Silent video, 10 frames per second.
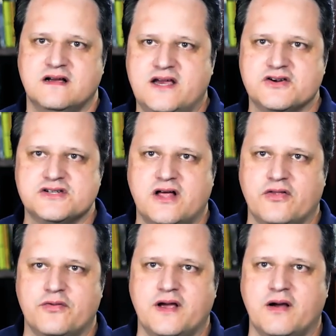Here's
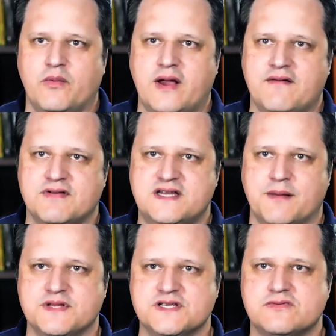another thing. We have a
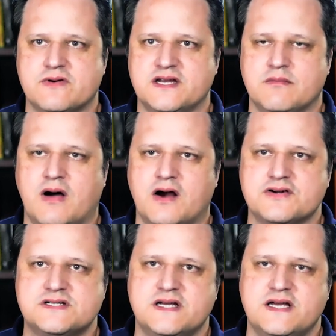demonstrate
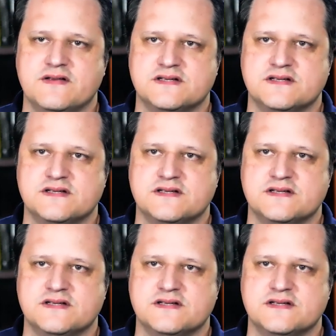democracy.